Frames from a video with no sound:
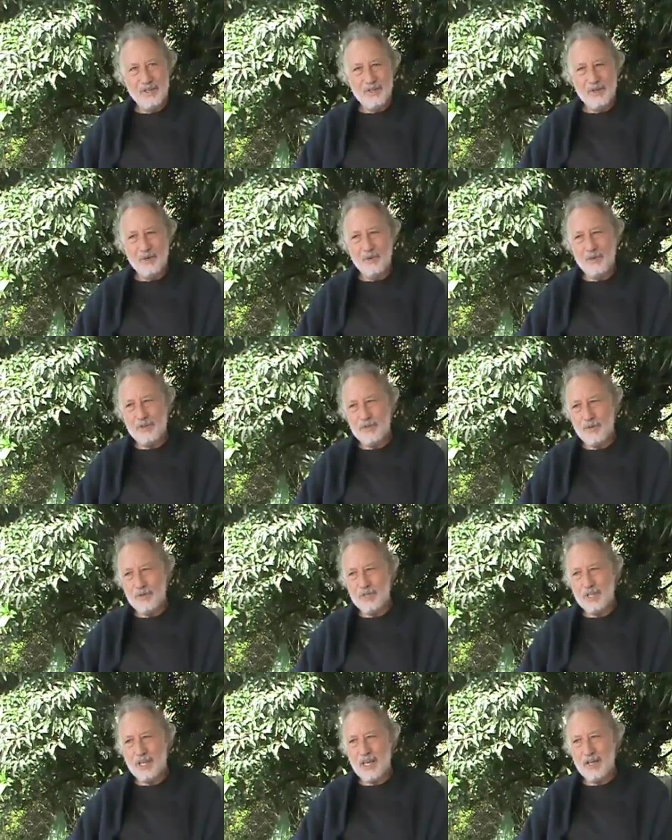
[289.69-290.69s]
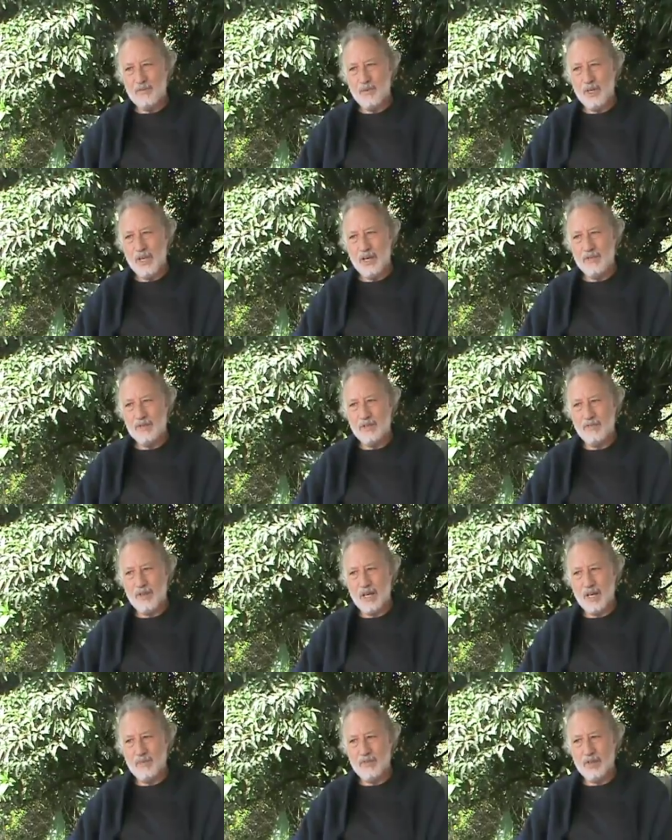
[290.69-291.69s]
So with Choose Again, we have
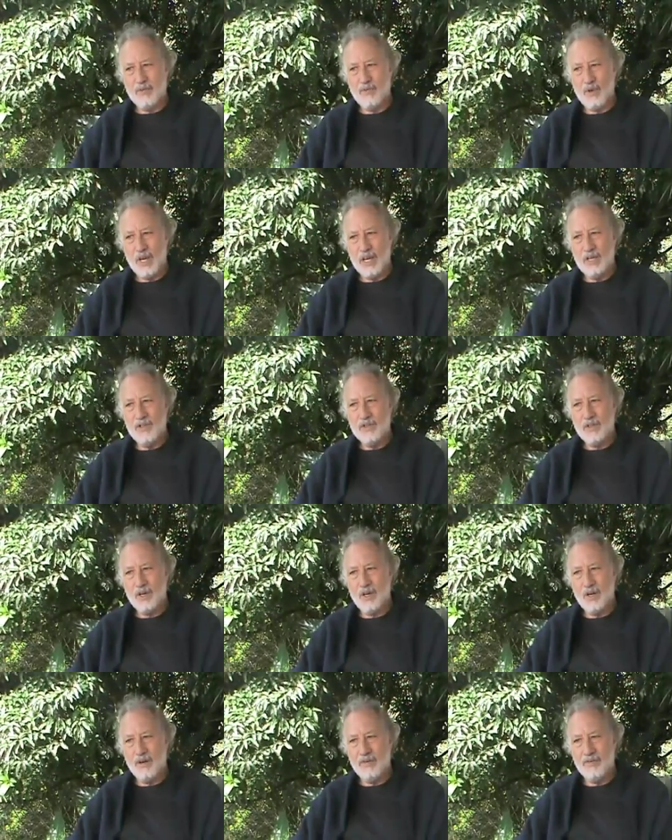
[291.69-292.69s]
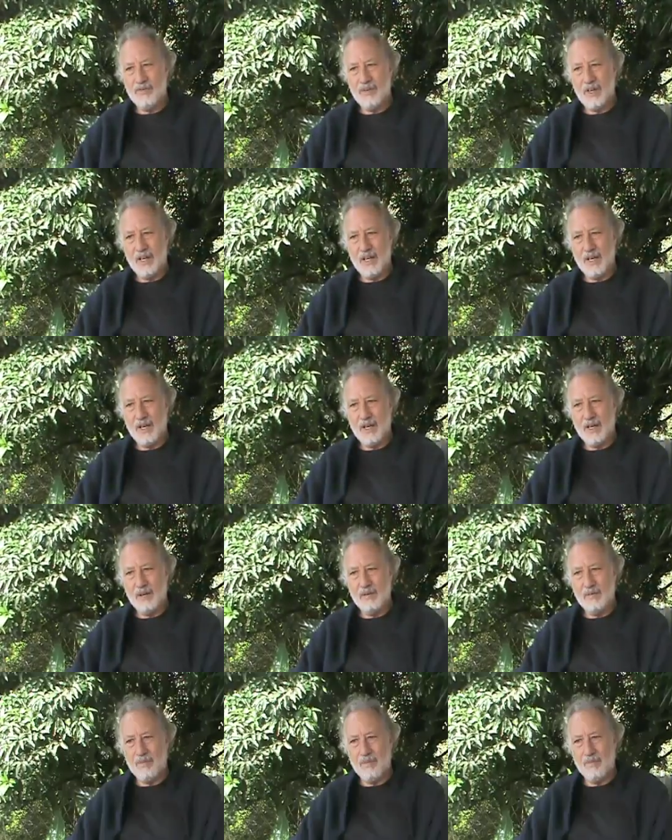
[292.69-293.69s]
developed a range of
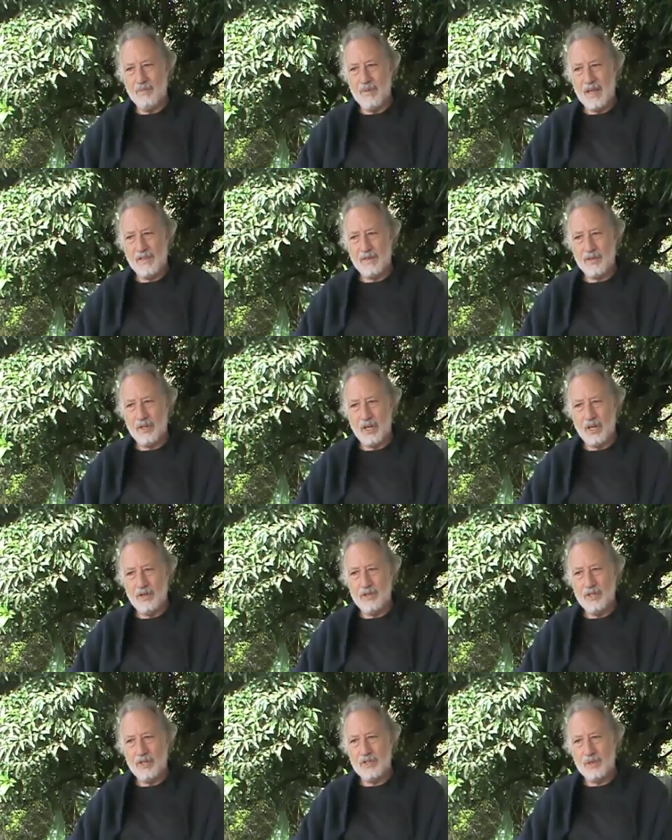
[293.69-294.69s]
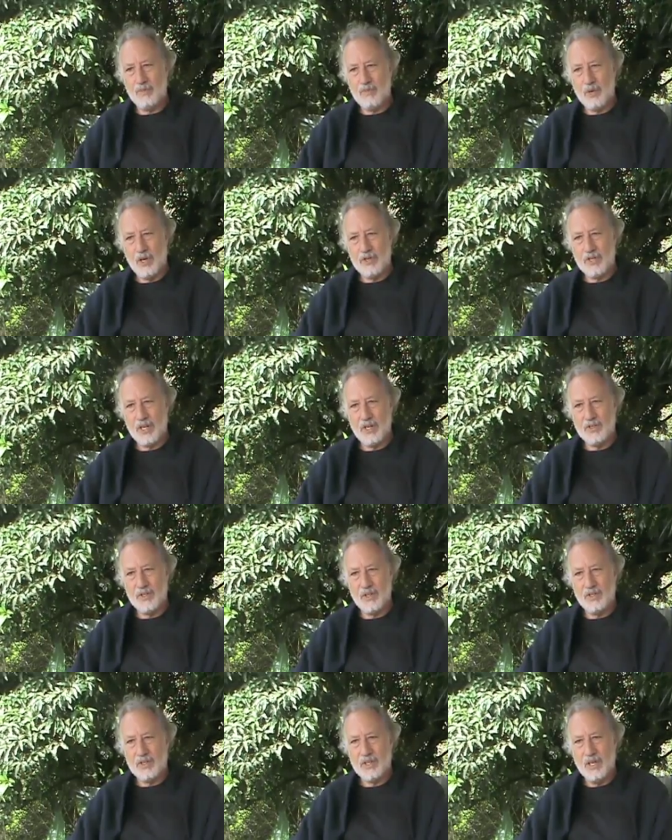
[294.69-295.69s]
methodologies and
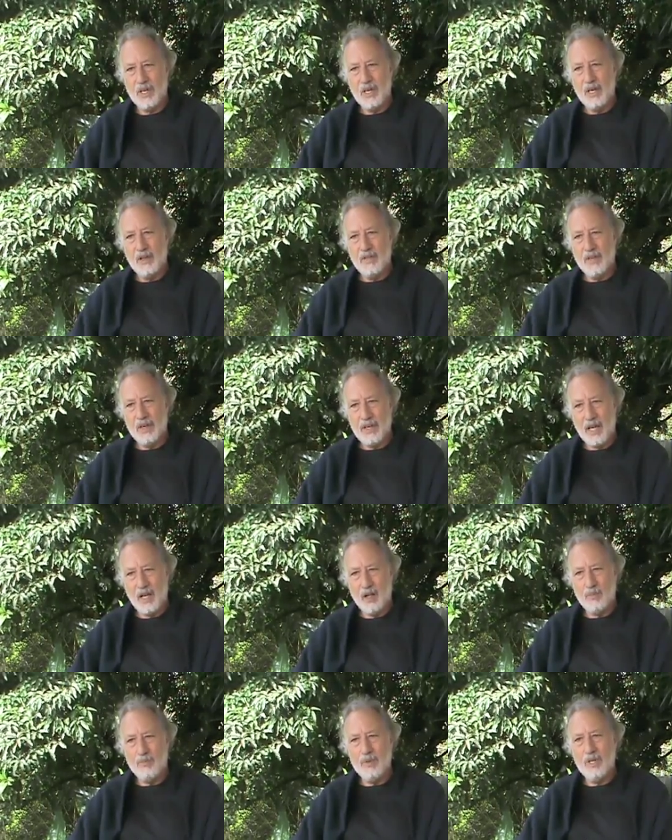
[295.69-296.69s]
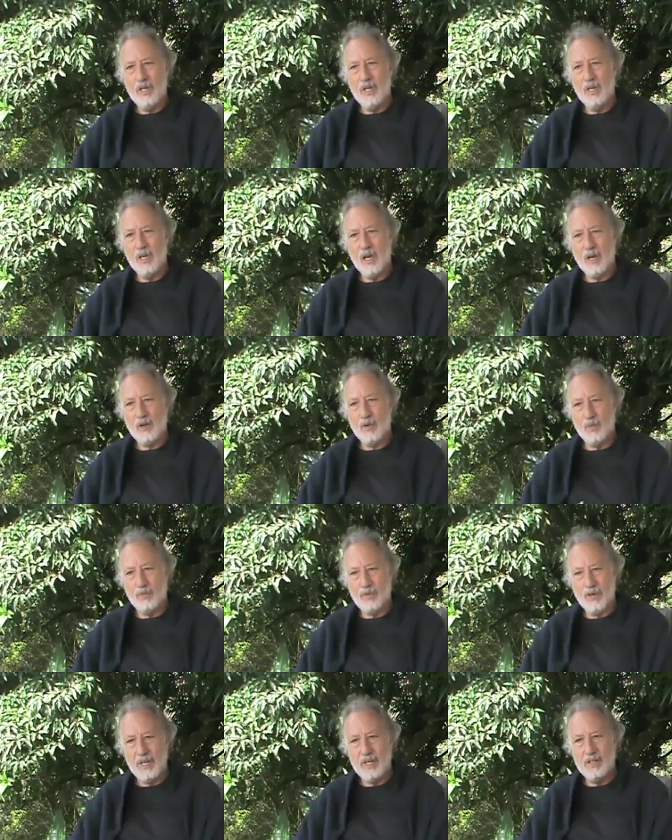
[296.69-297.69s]
processes that help me
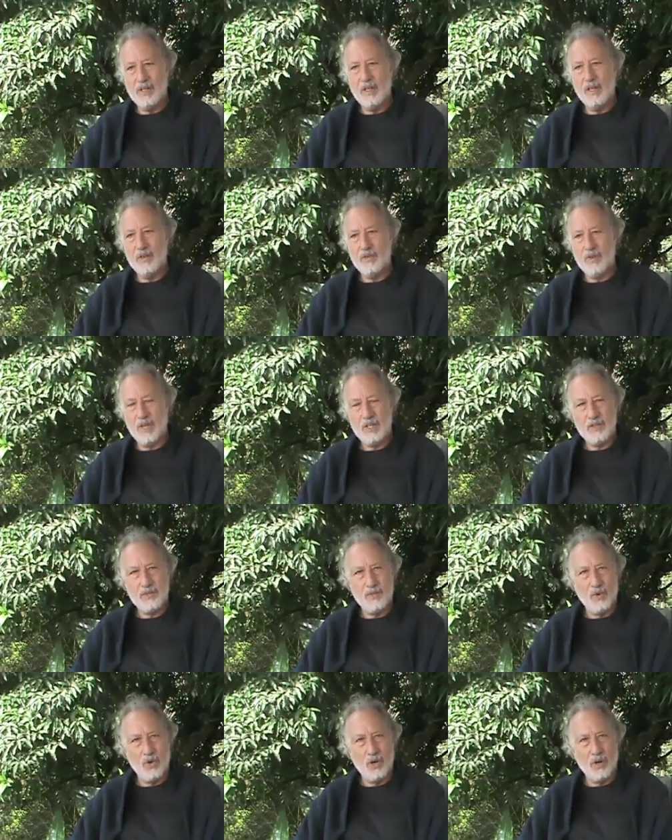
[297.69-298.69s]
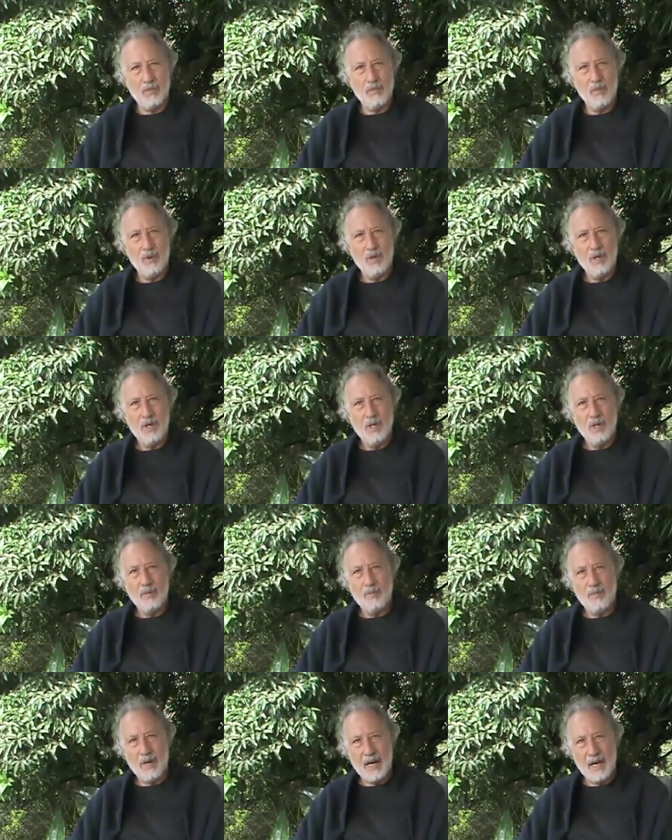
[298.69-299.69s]
completely transform
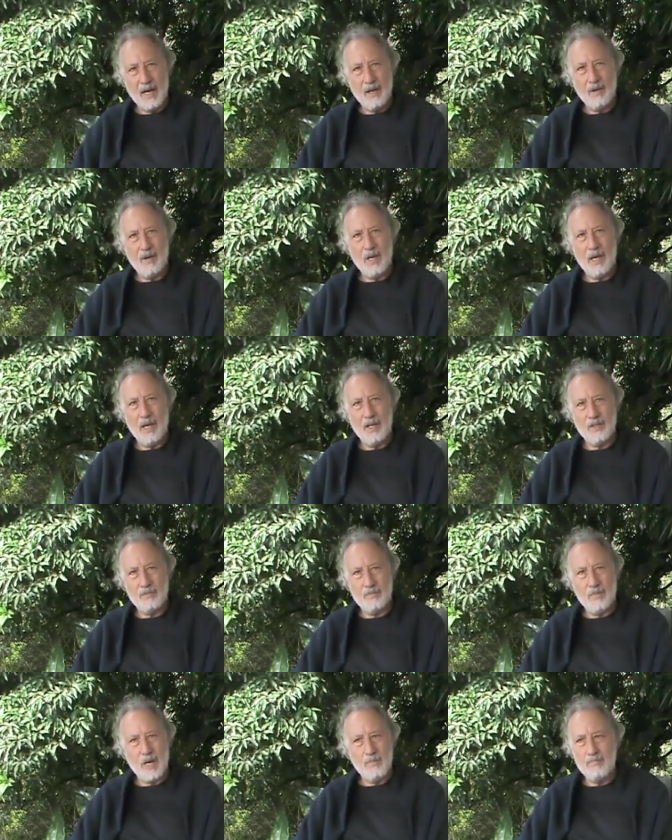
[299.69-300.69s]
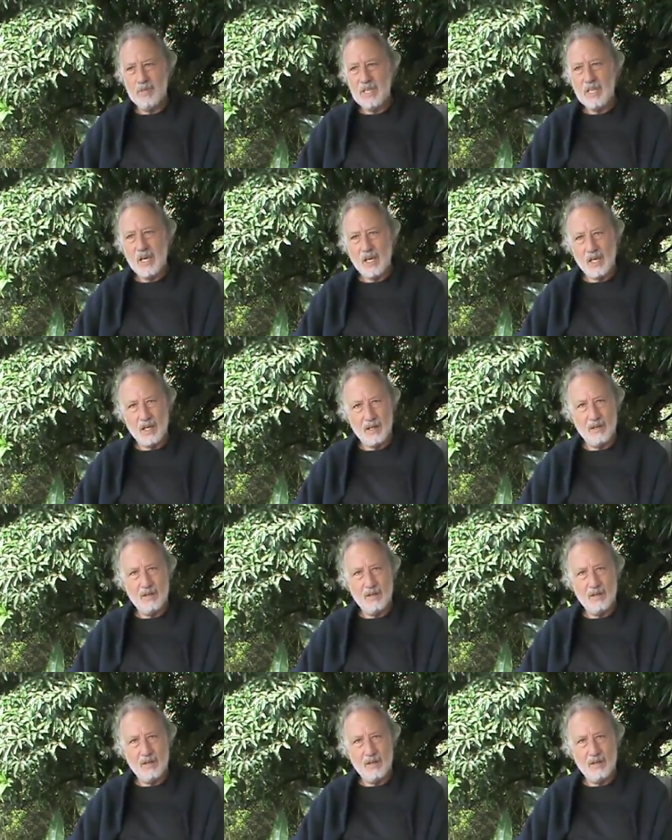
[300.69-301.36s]
my being